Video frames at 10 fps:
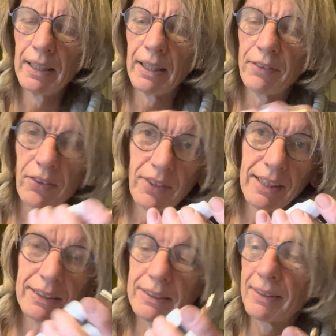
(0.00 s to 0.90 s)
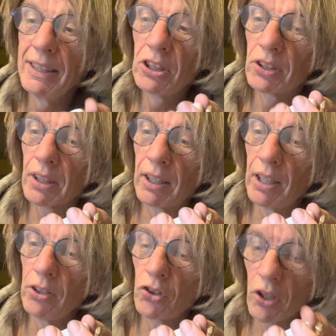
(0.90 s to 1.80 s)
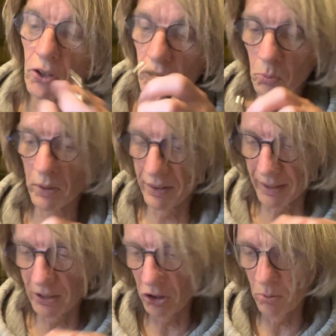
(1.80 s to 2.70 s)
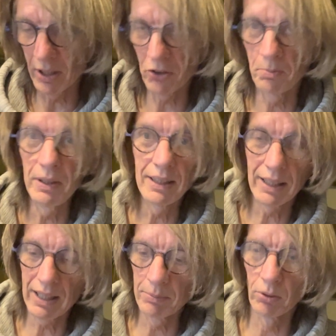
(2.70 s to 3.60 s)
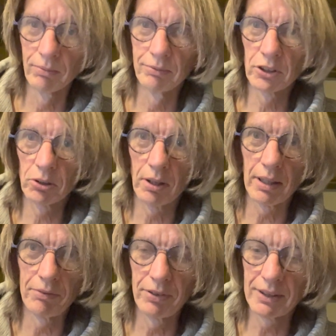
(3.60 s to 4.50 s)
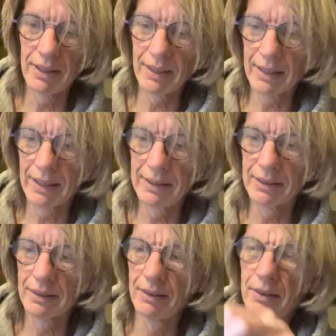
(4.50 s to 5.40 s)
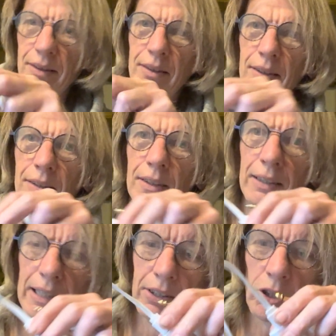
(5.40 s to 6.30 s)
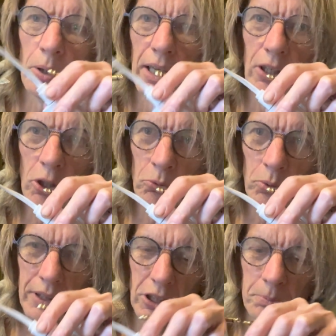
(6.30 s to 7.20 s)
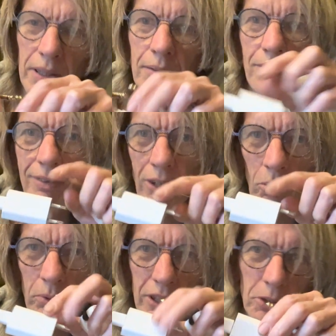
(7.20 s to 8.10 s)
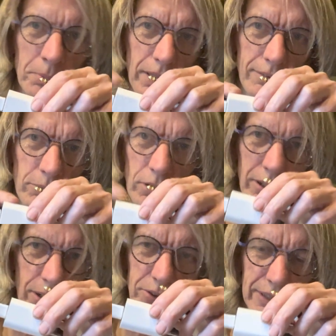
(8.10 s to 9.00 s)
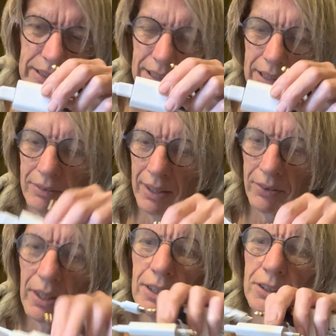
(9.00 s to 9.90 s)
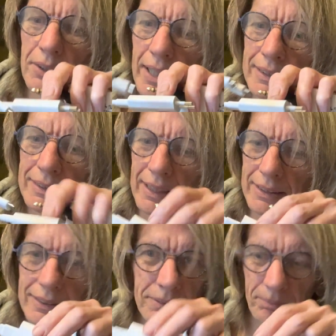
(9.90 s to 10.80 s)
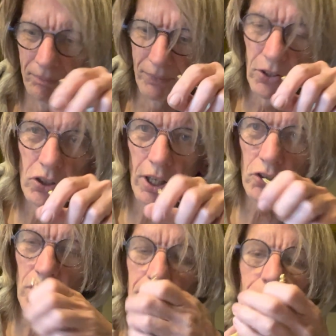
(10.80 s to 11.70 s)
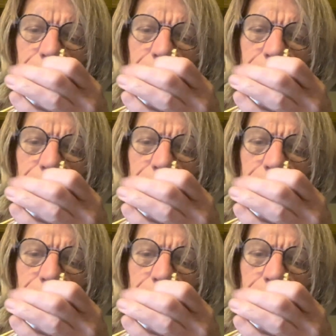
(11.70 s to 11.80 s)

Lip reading: The things, these you charge up with a USB cable. So I fit it in the case. It comes with this bit, not with this bit. They've got loads of these laying around. So that's charge it.